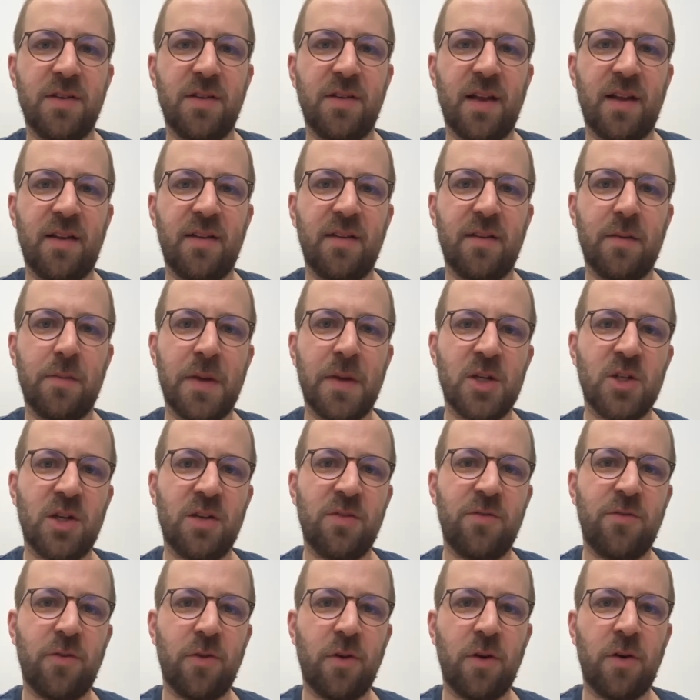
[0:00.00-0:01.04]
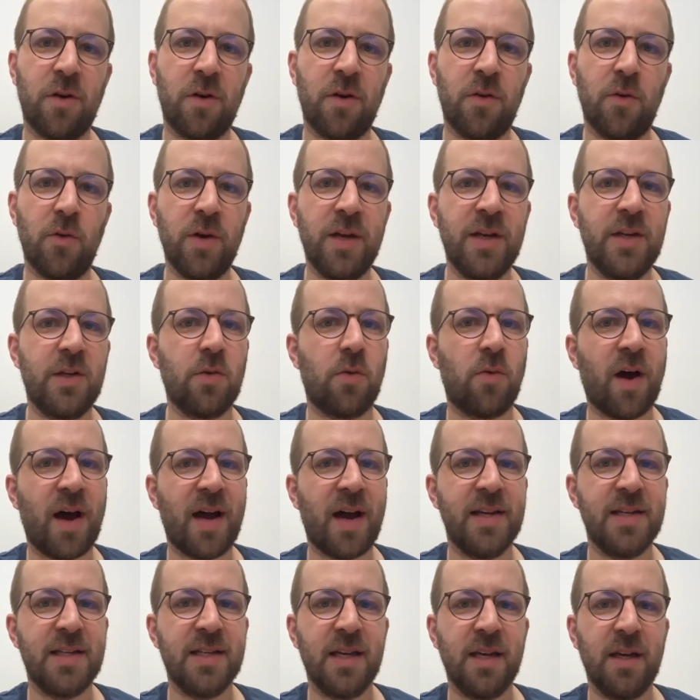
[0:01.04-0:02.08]
that is measured for
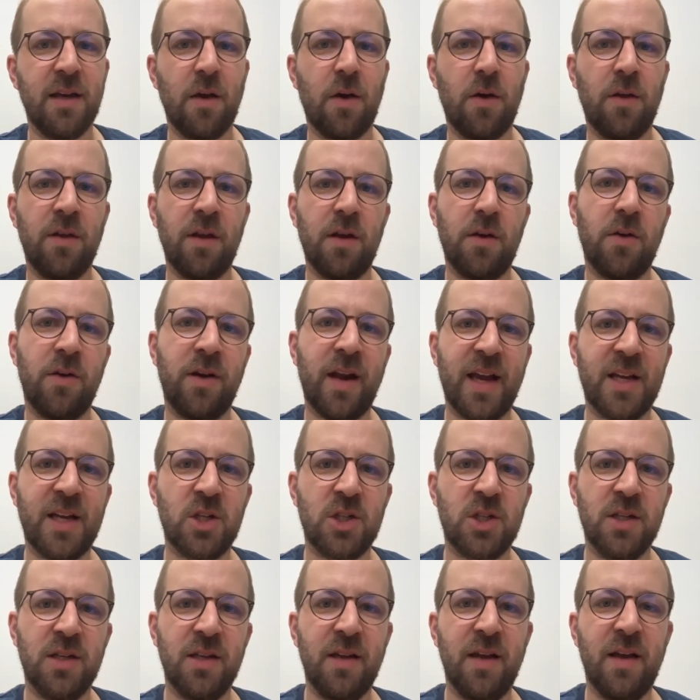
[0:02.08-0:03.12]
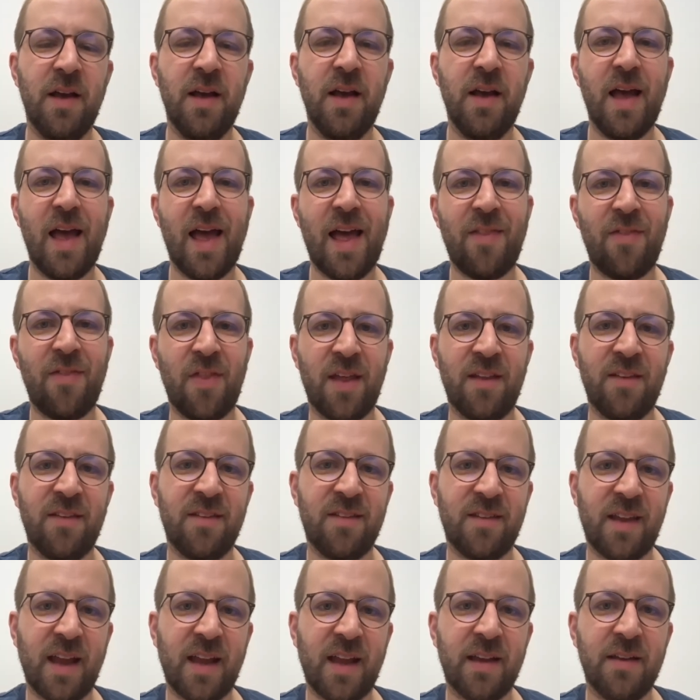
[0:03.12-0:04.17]
read-writing on the connection, and then
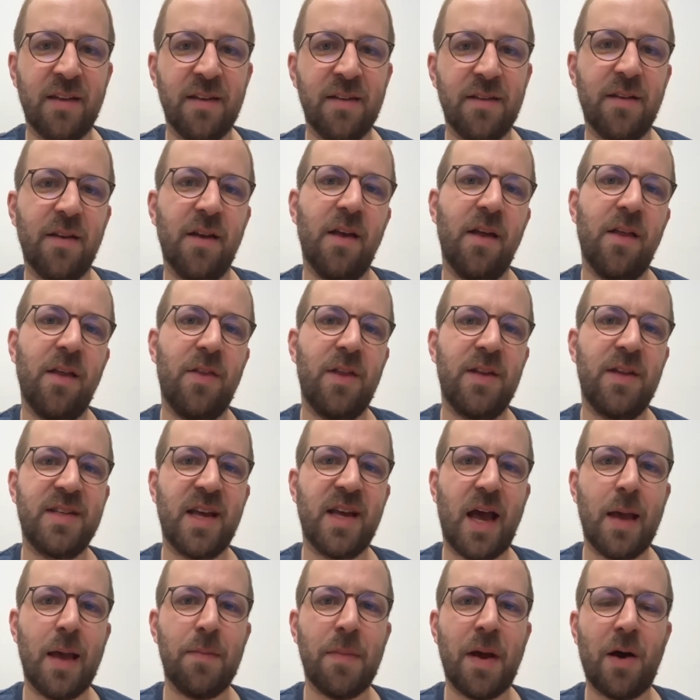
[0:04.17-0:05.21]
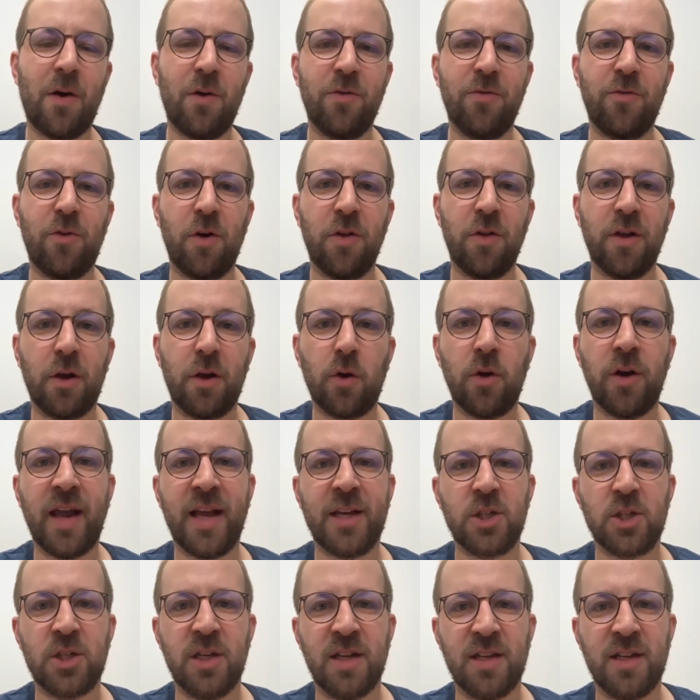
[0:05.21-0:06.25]
second, the timeout for the
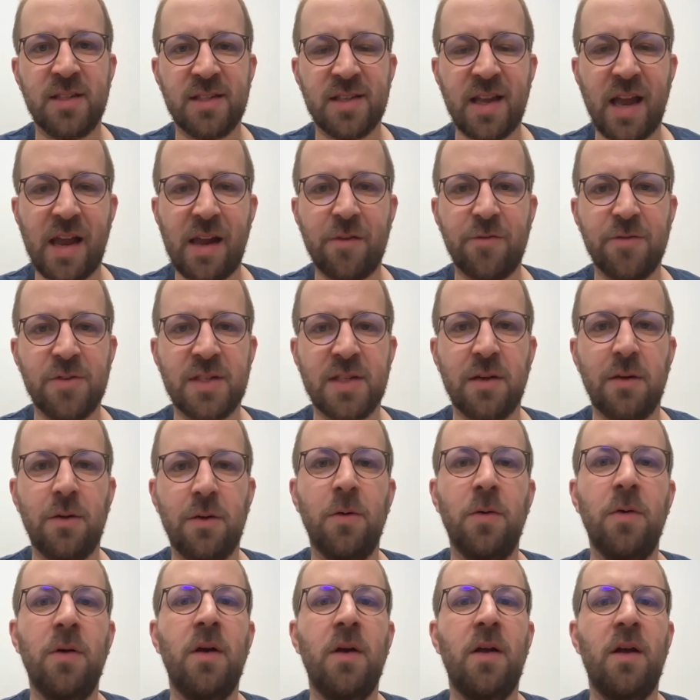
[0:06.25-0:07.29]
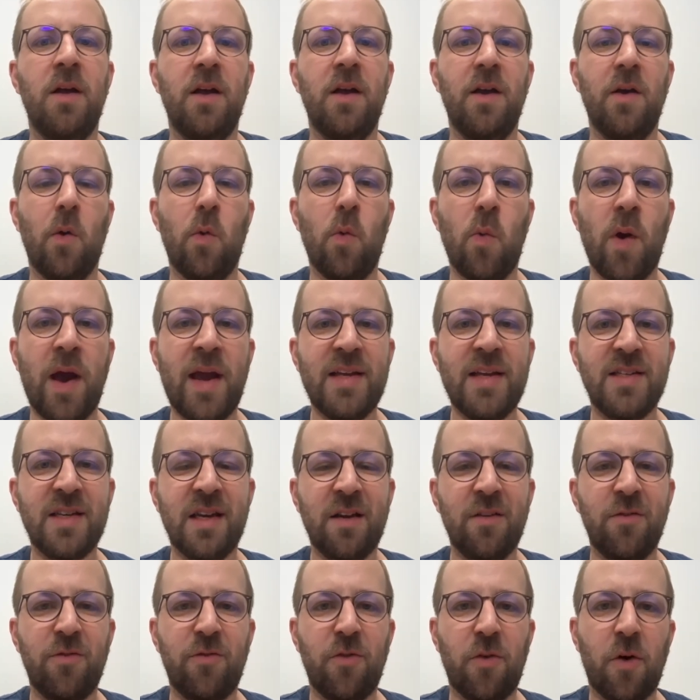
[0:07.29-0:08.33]
connection itself, so
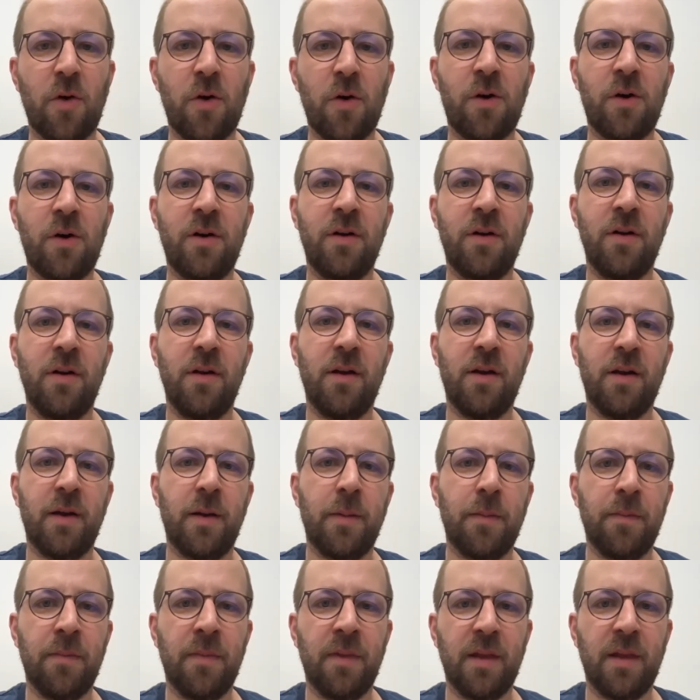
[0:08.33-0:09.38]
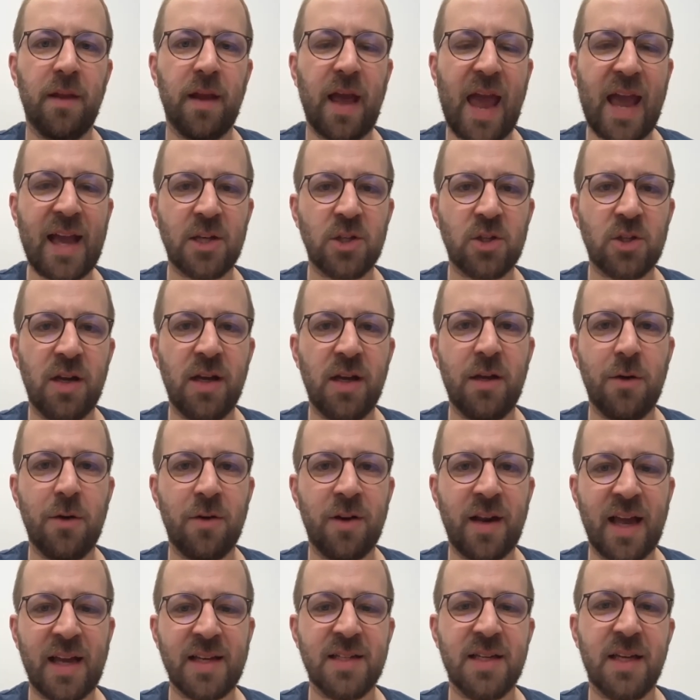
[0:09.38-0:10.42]
waiting for actually
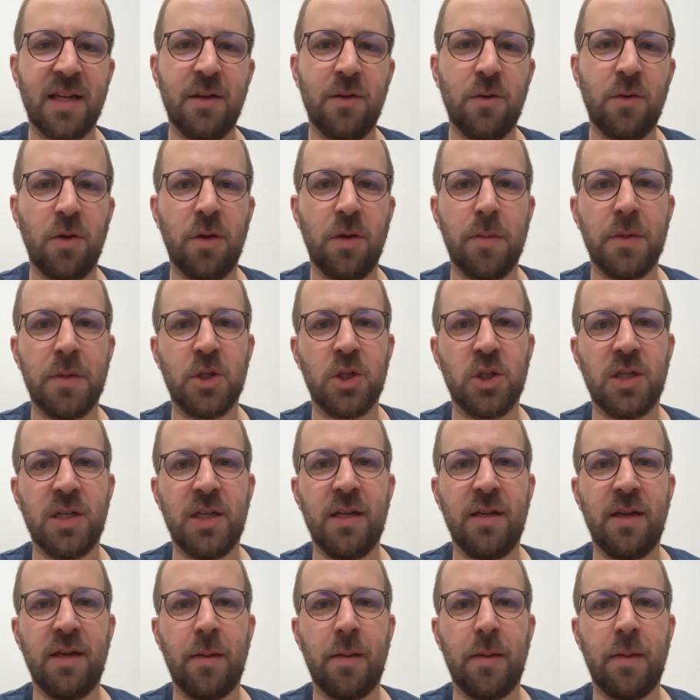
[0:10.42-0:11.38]
connecting to the machine